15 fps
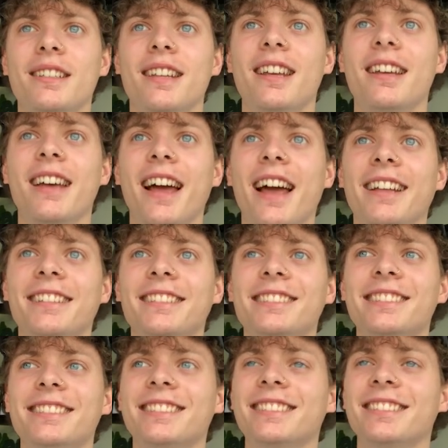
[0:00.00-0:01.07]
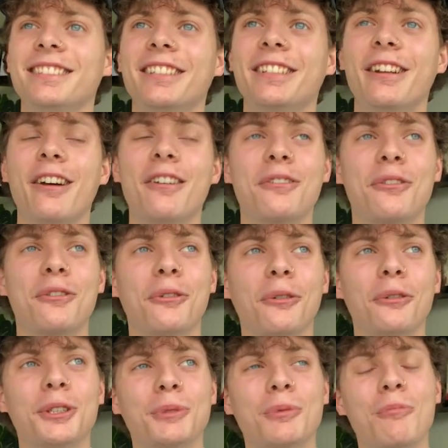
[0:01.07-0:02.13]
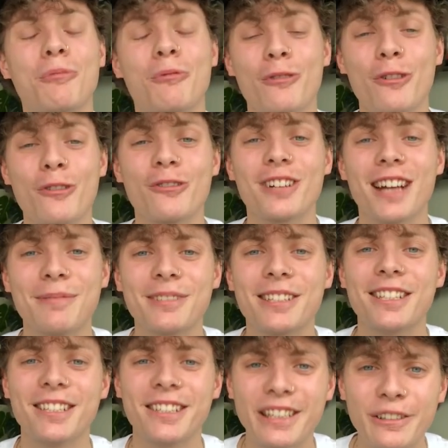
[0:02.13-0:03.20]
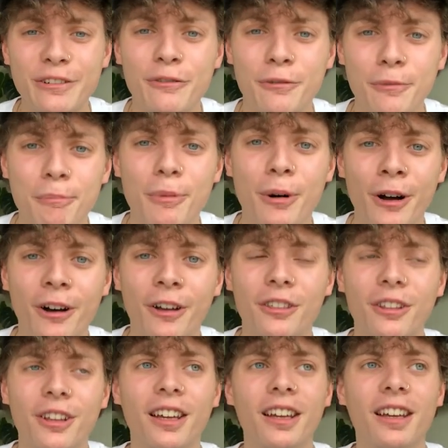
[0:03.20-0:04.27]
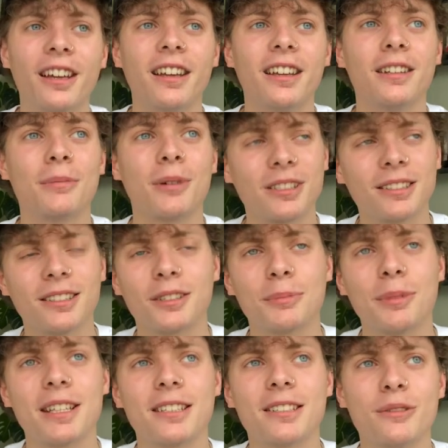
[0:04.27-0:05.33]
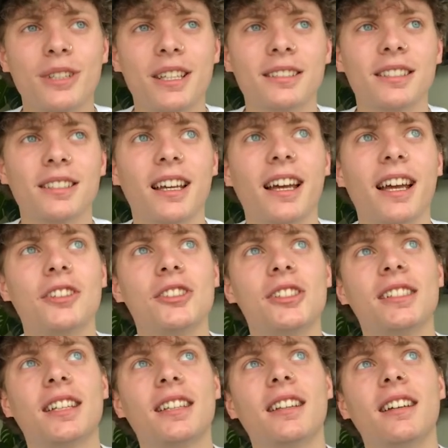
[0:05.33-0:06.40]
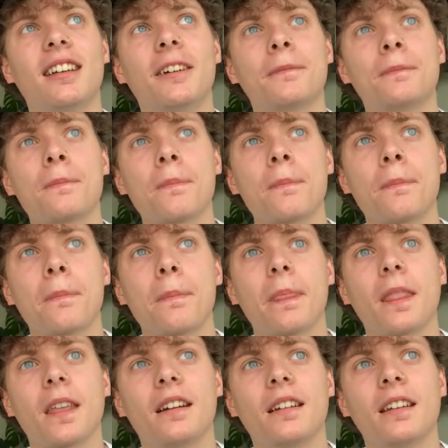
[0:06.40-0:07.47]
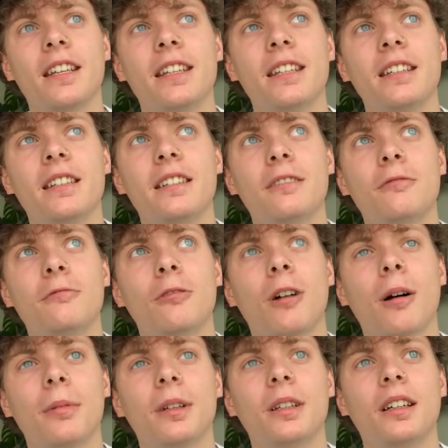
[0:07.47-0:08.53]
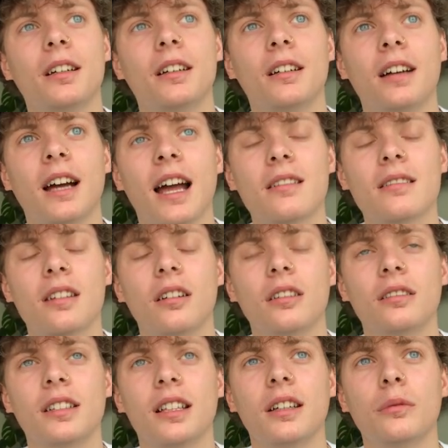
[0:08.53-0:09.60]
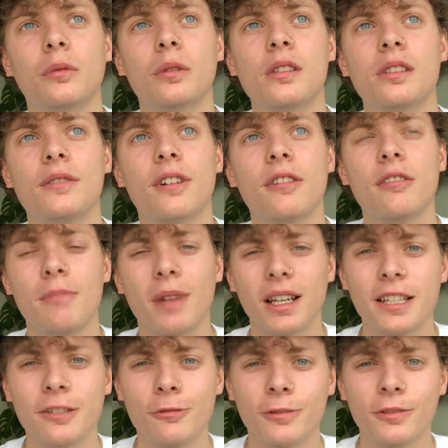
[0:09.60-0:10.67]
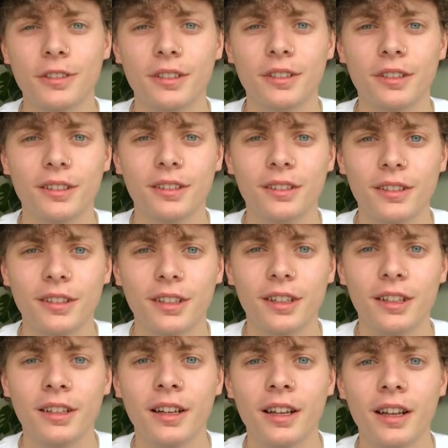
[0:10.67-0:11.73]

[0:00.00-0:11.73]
and, you know, thoughts were programmed into you from birth? The person I was speaking to yesterday actually said that he grew up in a household that was very money driven, you know,